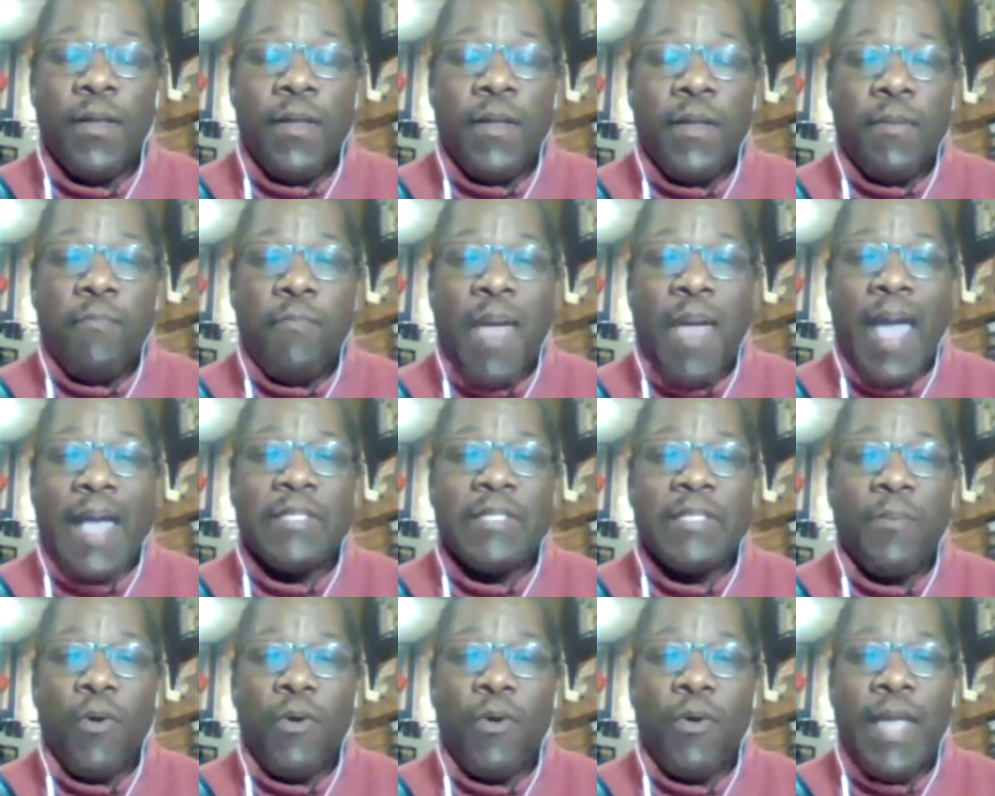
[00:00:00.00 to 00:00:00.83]

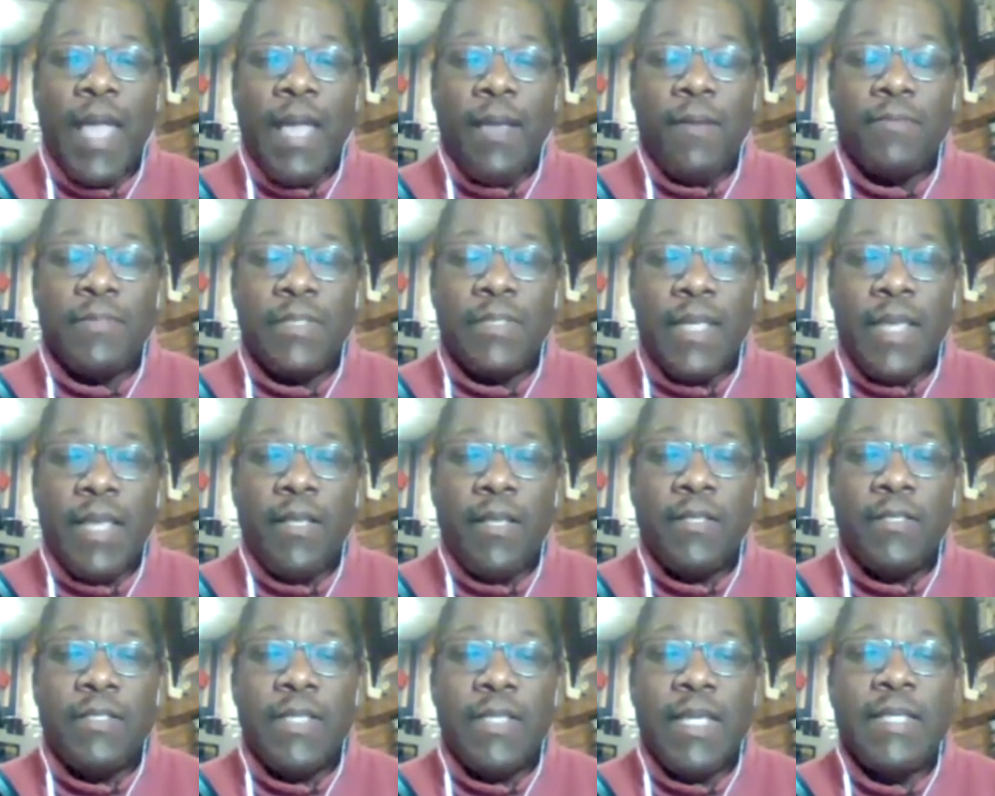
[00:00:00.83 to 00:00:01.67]
basketball games in
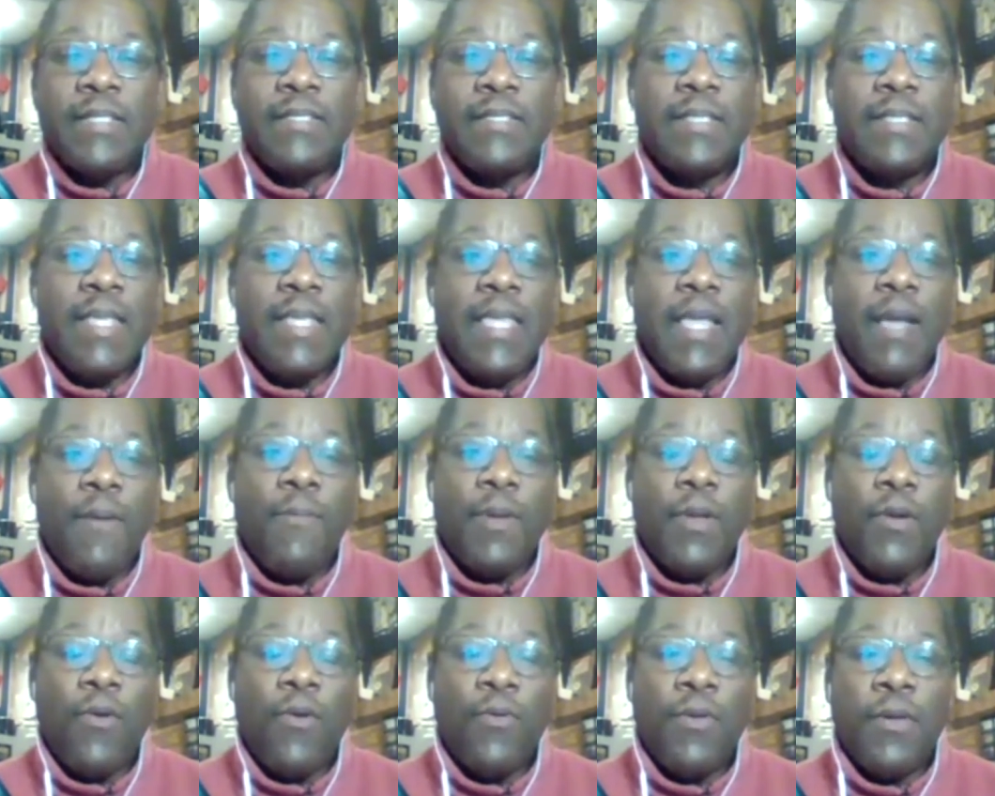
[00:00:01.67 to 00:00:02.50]
DC. I
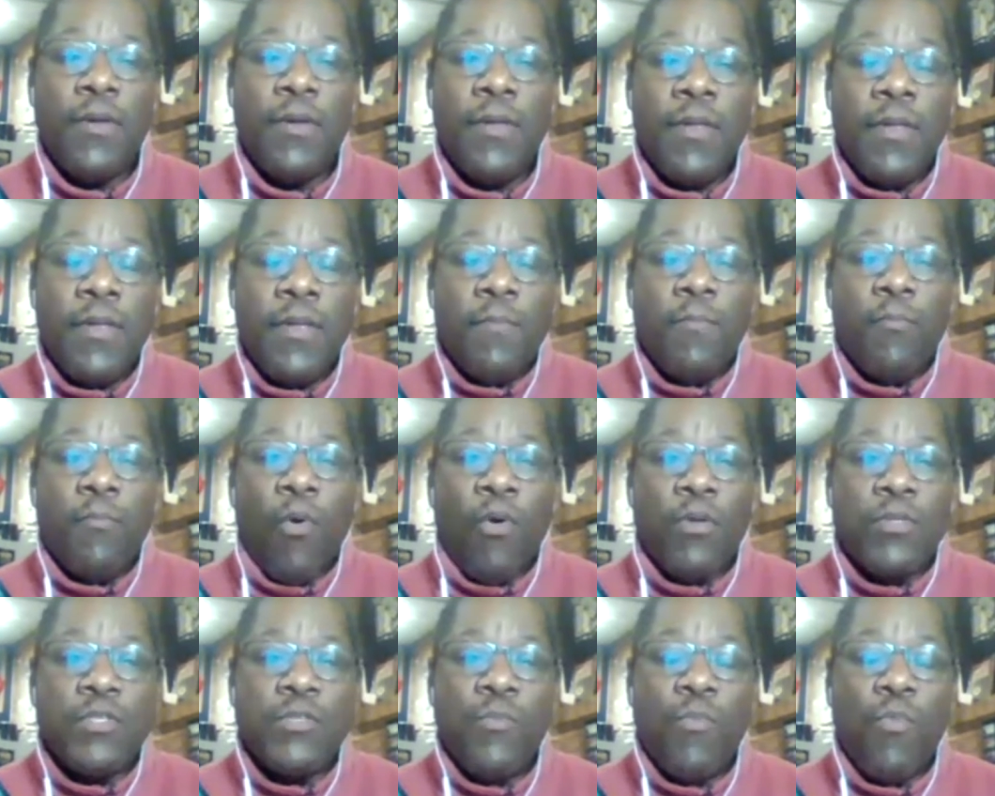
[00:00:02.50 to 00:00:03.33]
would go to
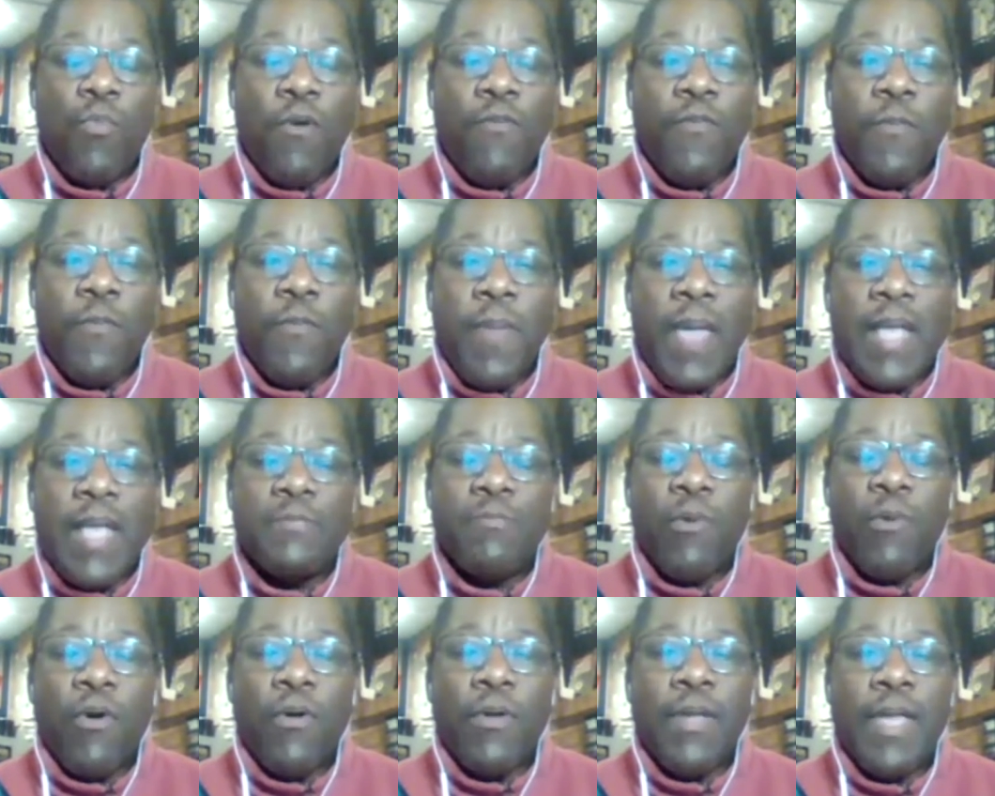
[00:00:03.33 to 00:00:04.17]
Baltimore for
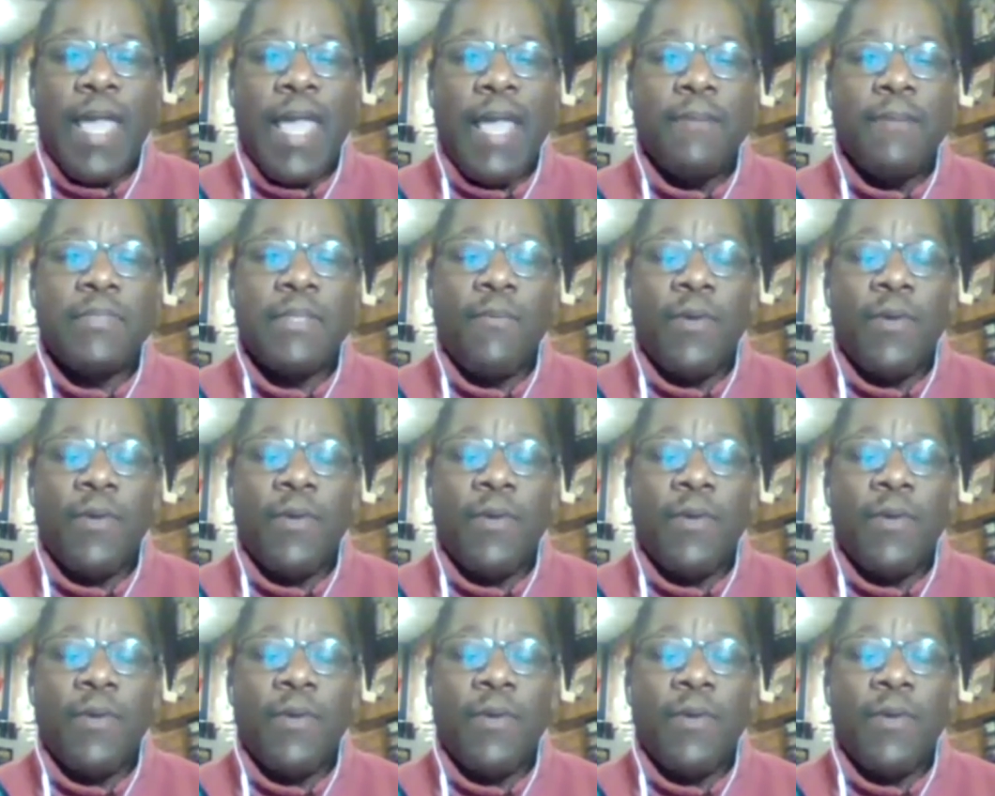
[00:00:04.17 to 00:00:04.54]
baseball games.